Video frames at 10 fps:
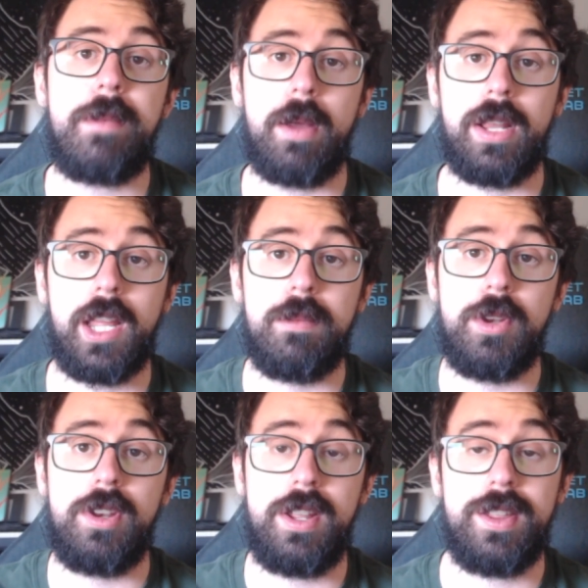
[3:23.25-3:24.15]
now in the
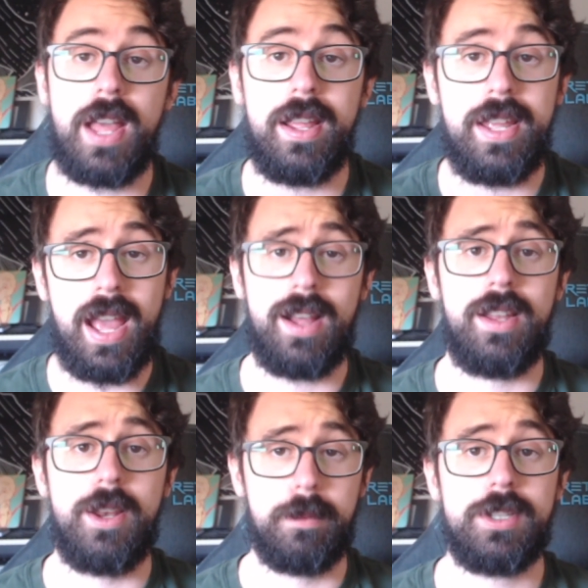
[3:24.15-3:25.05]
community, that yeah,
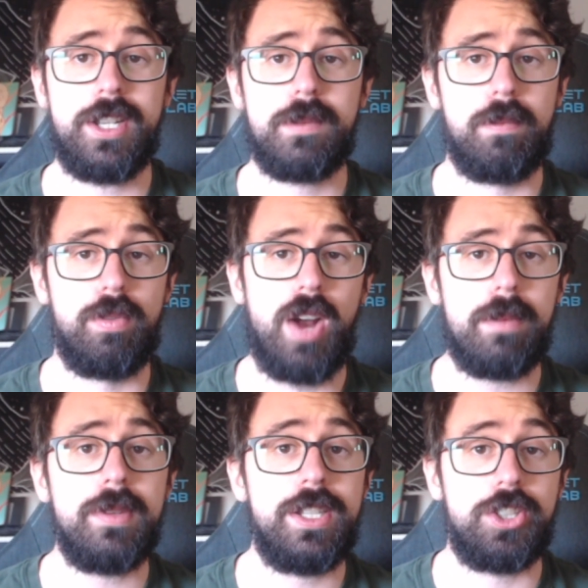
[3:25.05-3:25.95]
number 6
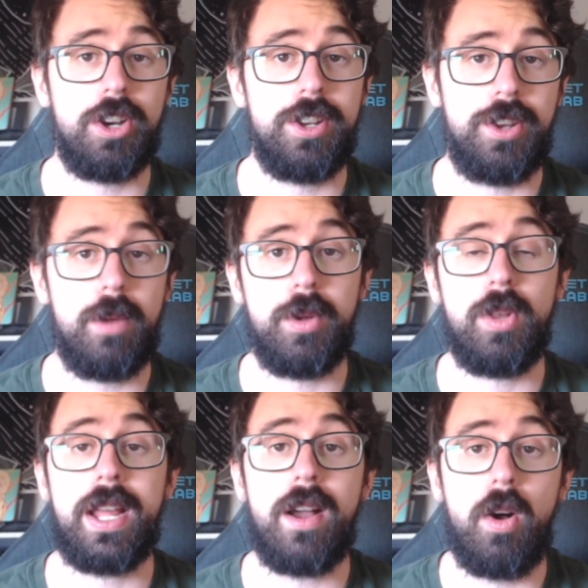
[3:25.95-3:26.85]
probably started Nomu.
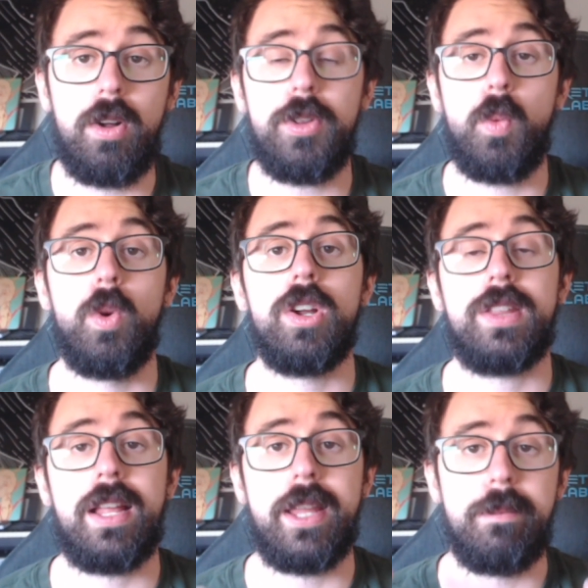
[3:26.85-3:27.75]
Like all the work
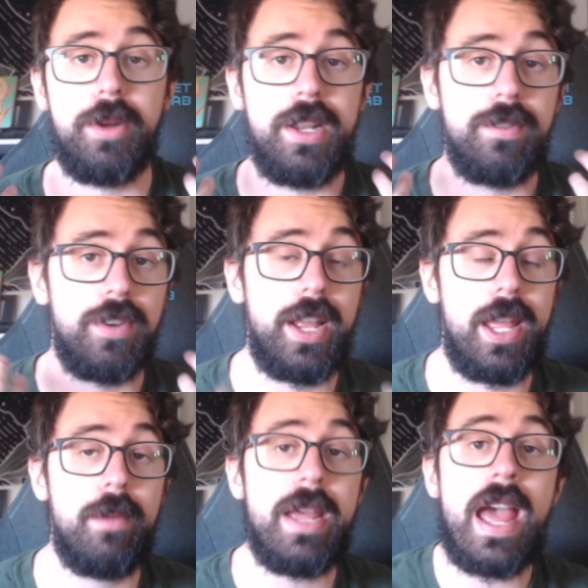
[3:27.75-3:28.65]
that they put in for
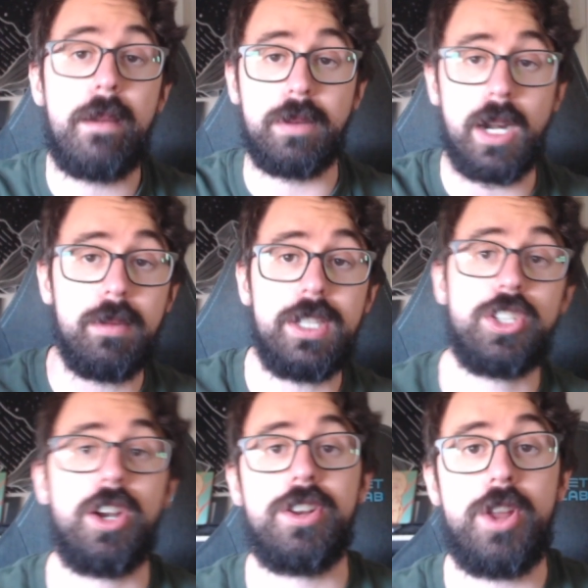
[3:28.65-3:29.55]
him probably
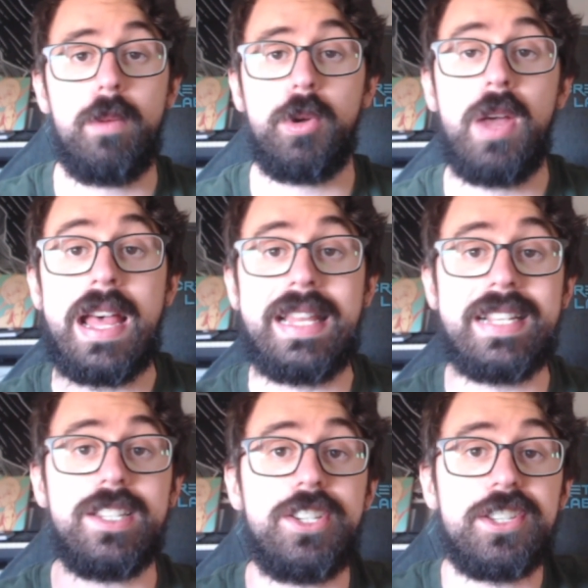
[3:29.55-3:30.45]
started Nomu.
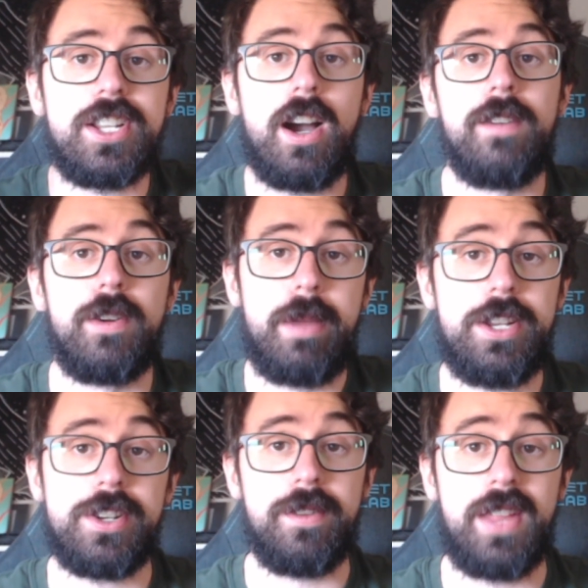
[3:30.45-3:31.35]
This is just the
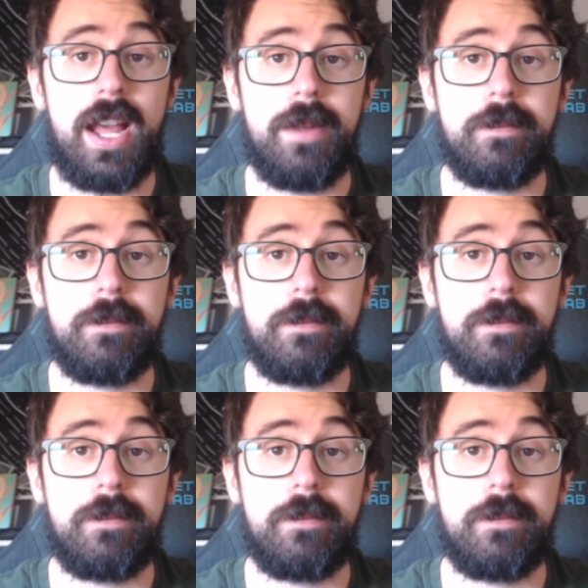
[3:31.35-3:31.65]
confirmation of that.